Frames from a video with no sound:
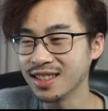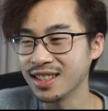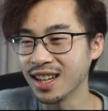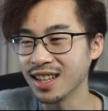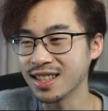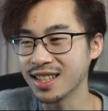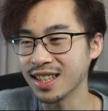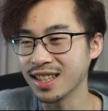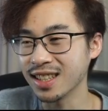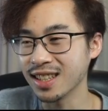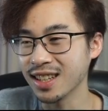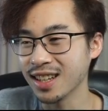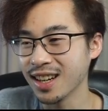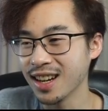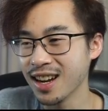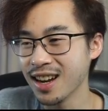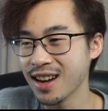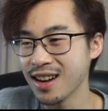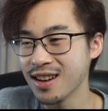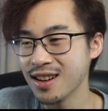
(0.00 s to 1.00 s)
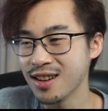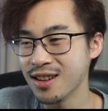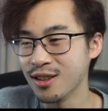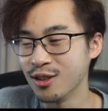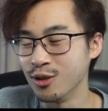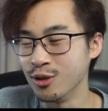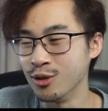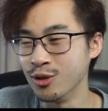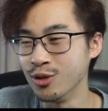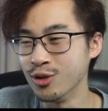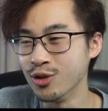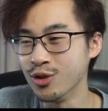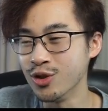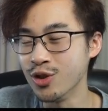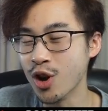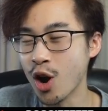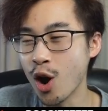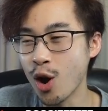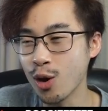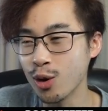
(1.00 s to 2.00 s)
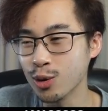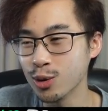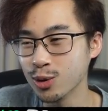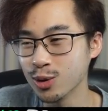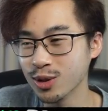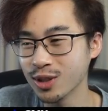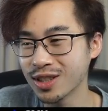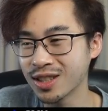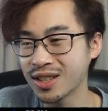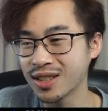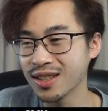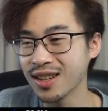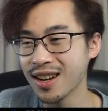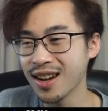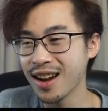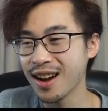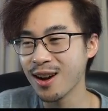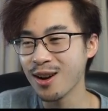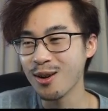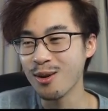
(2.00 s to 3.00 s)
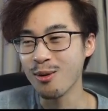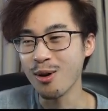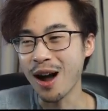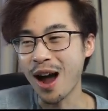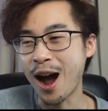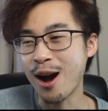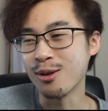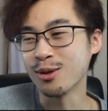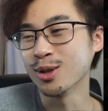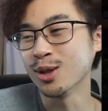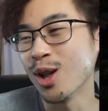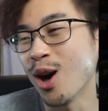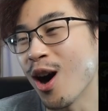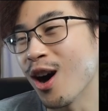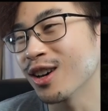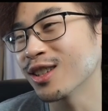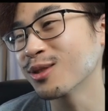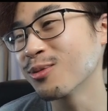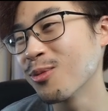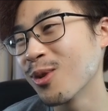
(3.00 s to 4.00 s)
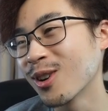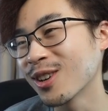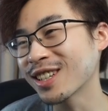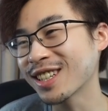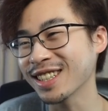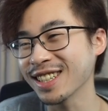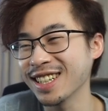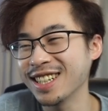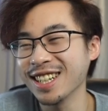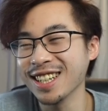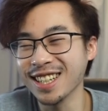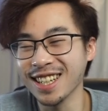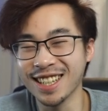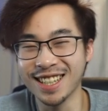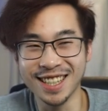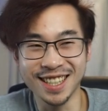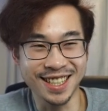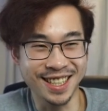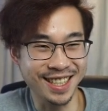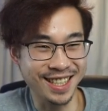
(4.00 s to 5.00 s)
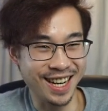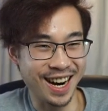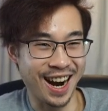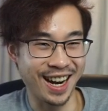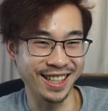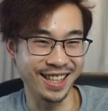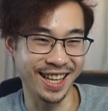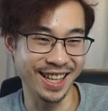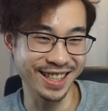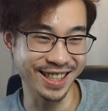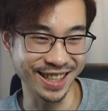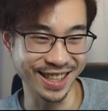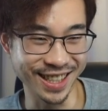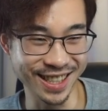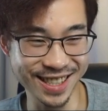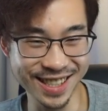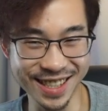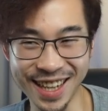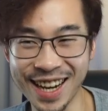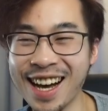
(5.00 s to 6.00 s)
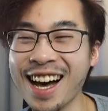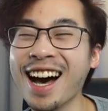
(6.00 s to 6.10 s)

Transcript: does it nose how laws work? I like this.